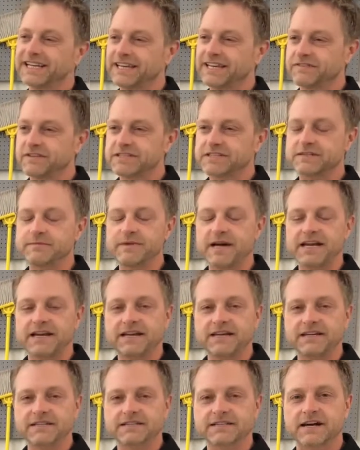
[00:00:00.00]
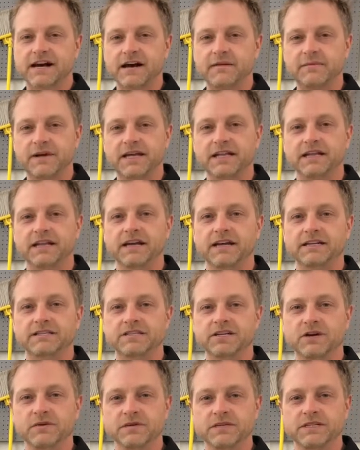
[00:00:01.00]
Give us some ideas, comment, let
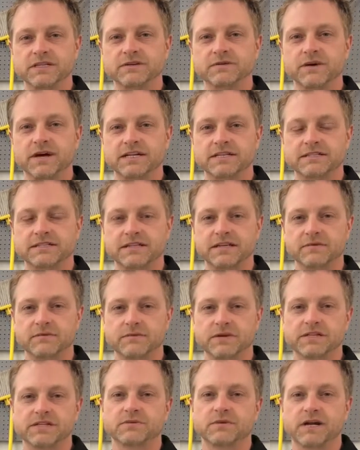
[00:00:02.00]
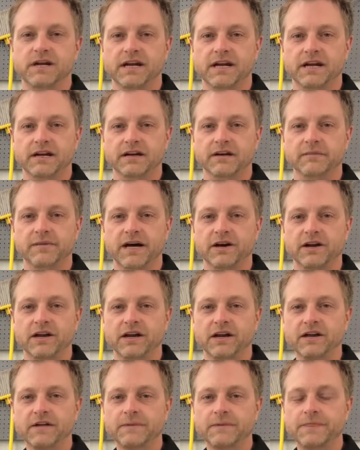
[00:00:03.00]
us know what you want to see, what you want to hear
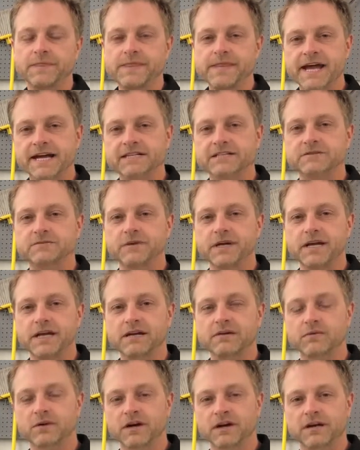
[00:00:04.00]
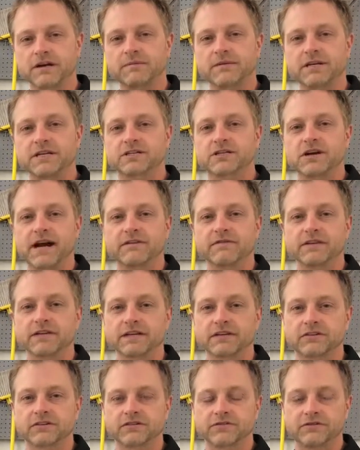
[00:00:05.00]
about. Next week, we're going to be
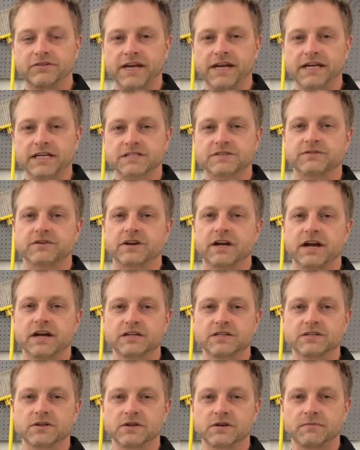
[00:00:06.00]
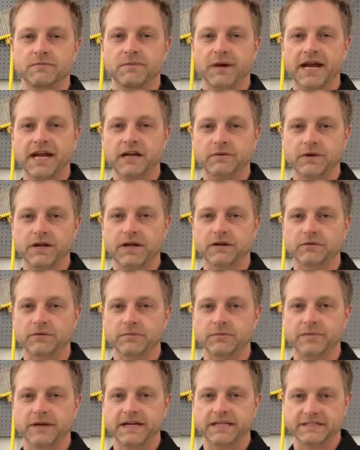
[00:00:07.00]
traveling to Phoenix for Arizona Bike Week.
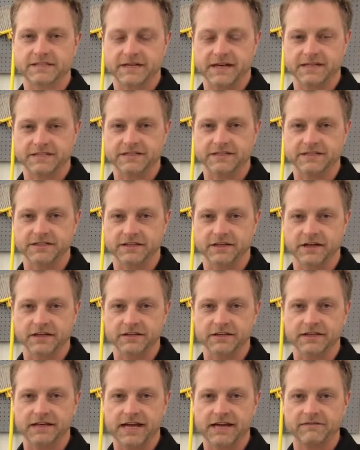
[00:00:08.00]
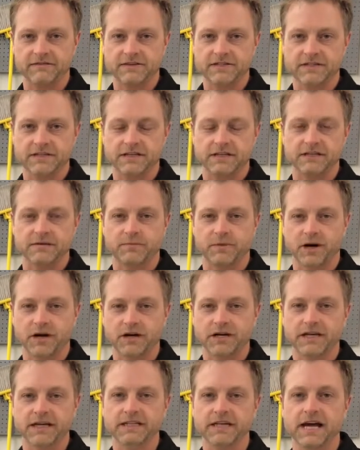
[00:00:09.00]
We'll be at Scottsdale Harley-Davidson in the
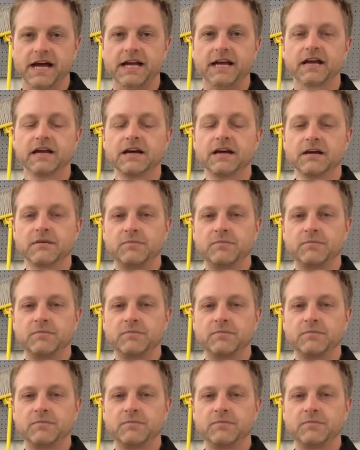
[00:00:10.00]
parking lot.